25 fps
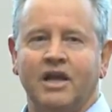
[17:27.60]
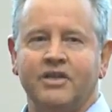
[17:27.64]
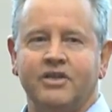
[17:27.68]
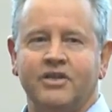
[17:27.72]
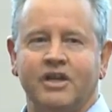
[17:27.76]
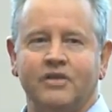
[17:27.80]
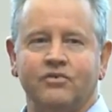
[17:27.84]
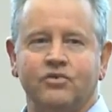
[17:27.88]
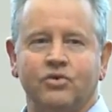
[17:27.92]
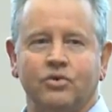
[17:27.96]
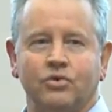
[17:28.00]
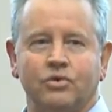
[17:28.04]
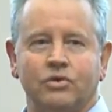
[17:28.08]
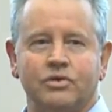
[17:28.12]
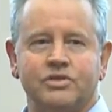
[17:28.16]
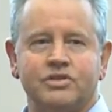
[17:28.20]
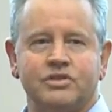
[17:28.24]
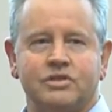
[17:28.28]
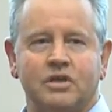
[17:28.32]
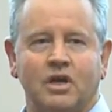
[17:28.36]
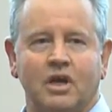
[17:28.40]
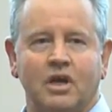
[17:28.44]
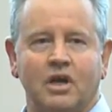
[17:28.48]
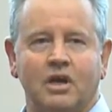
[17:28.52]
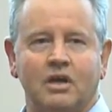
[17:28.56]
And then, of
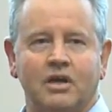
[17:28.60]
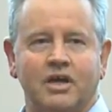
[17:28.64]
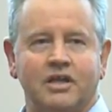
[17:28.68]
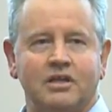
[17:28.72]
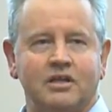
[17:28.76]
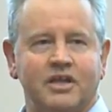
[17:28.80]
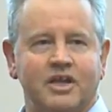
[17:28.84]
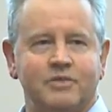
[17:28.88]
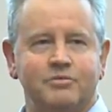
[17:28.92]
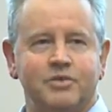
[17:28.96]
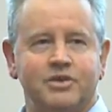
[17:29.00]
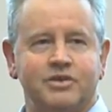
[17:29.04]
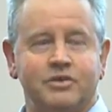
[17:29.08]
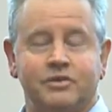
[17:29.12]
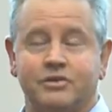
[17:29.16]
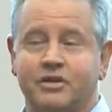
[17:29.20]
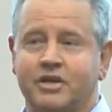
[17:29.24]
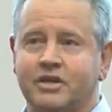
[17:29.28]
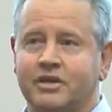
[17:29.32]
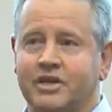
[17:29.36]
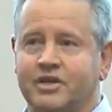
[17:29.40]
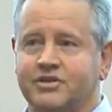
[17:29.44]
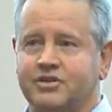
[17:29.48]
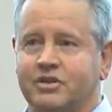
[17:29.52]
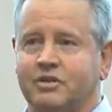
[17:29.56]
course, it led me to
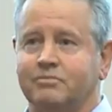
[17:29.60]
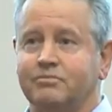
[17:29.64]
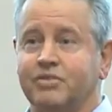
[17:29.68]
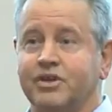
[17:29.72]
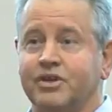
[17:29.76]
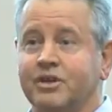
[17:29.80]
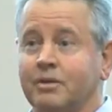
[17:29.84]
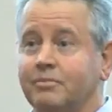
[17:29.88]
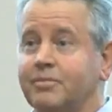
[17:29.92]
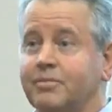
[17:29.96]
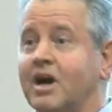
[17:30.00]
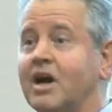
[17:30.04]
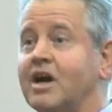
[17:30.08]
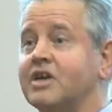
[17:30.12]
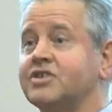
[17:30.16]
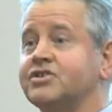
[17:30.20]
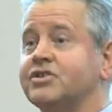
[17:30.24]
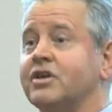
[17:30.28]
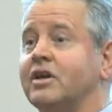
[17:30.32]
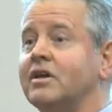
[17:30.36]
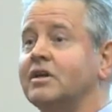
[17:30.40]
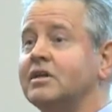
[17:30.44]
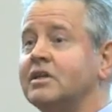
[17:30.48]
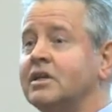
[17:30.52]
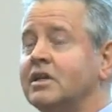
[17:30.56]
think, being a
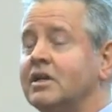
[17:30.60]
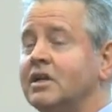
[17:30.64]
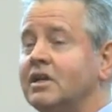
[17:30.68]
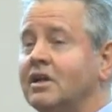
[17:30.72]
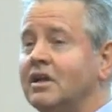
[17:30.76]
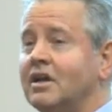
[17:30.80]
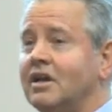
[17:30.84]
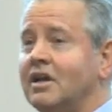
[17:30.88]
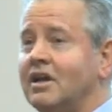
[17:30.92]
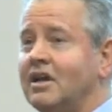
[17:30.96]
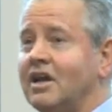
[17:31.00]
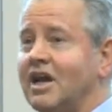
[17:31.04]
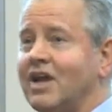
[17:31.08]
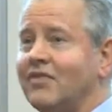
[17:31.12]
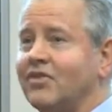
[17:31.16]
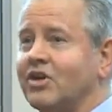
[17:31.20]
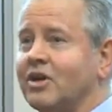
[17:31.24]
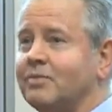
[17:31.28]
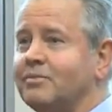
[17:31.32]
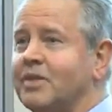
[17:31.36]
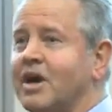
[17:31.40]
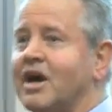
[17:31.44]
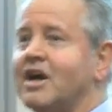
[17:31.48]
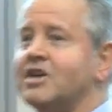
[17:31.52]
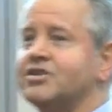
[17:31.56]
pastor,
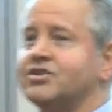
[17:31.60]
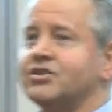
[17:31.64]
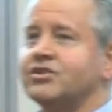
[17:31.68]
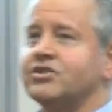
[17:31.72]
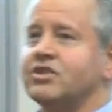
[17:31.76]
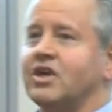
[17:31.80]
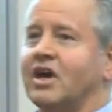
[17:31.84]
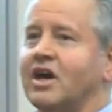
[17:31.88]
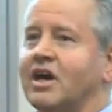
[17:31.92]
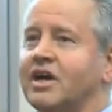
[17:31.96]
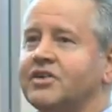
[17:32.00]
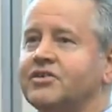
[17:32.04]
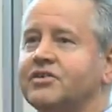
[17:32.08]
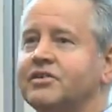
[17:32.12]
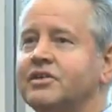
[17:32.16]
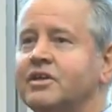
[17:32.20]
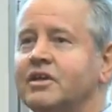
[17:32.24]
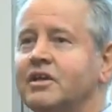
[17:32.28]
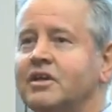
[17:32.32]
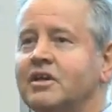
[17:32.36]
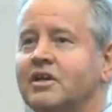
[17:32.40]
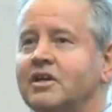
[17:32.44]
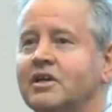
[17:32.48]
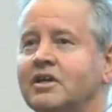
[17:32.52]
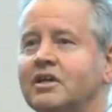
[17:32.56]
having a pastor's heart,
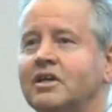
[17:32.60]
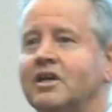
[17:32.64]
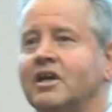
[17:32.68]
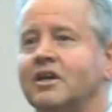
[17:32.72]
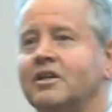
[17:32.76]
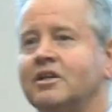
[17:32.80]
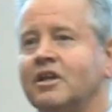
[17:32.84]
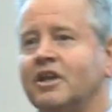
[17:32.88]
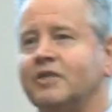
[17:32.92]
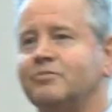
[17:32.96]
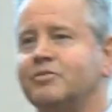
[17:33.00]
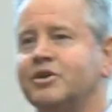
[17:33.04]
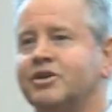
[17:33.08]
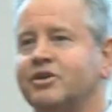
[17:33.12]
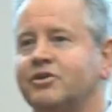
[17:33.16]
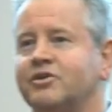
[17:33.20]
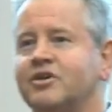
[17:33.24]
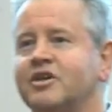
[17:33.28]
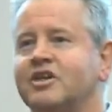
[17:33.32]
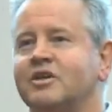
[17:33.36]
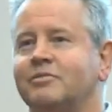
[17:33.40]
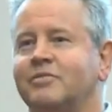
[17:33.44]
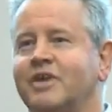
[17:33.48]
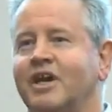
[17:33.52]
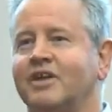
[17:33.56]
that led me
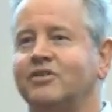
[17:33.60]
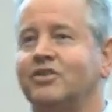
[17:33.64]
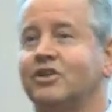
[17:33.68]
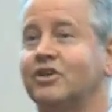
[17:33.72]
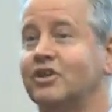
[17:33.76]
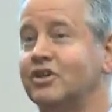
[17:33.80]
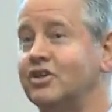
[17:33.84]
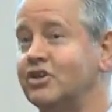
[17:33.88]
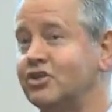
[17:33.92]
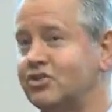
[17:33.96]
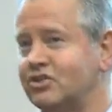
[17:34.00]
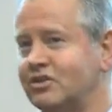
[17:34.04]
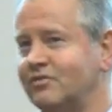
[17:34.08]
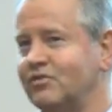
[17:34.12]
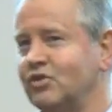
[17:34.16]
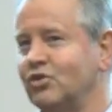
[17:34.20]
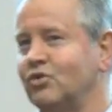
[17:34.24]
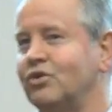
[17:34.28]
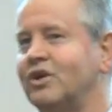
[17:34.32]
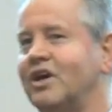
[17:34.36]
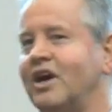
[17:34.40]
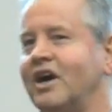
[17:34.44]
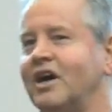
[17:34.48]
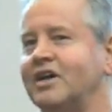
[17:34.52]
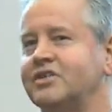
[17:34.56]
to think about the condition
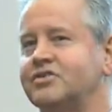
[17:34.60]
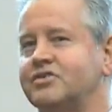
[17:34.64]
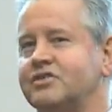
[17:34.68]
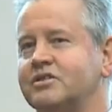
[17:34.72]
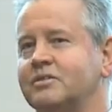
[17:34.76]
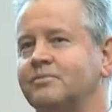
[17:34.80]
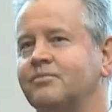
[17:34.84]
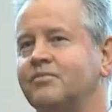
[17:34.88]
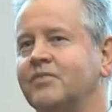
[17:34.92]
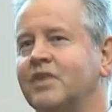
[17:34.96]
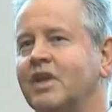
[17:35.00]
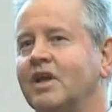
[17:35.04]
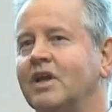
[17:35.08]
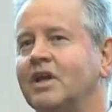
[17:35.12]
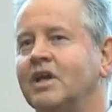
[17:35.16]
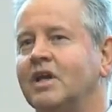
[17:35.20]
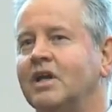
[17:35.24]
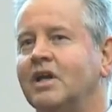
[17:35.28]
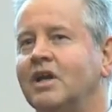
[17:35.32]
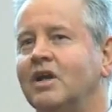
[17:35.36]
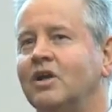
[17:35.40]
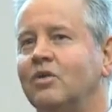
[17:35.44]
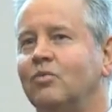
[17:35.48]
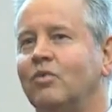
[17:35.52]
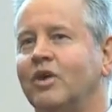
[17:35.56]
of your hearts,
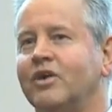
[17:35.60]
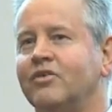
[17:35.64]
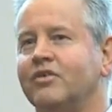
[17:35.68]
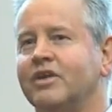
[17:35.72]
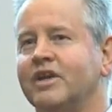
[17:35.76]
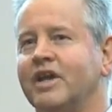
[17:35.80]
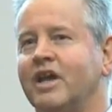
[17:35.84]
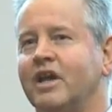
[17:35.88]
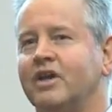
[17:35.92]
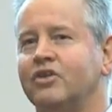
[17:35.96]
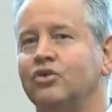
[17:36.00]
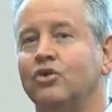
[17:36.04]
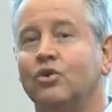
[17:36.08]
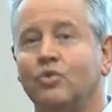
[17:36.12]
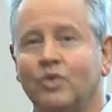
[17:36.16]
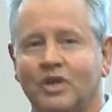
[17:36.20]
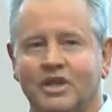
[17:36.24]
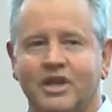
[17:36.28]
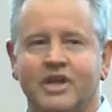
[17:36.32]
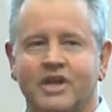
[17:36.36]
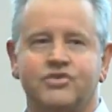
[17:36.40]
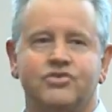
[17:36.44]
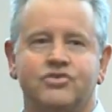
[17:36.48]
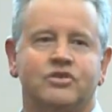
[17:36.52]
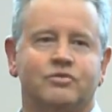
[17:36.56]
wondering how your
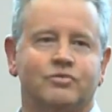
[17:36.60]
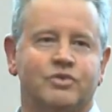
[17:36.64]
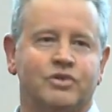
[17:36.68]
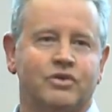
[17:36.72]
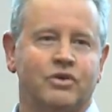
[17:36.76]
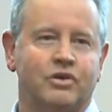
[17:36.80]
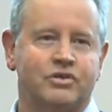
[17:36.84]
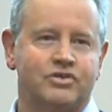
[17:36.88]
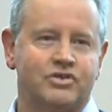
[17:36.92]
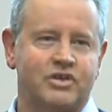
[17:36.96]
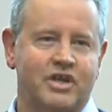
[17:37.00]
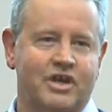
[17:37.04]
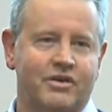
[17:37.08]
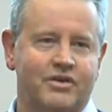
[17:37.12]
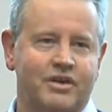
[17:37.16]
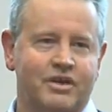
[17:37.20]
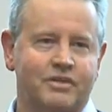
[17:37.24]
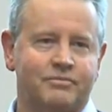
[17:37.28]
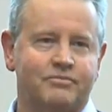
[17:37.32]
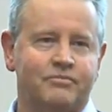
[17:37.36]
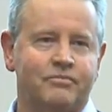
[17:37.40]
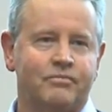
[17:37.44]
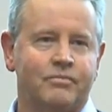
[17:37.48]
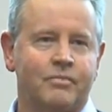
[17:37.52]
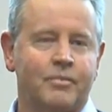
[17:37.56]
relationship with God's
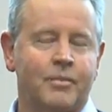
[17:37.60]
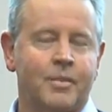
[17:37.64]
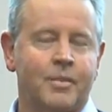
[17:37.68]
going.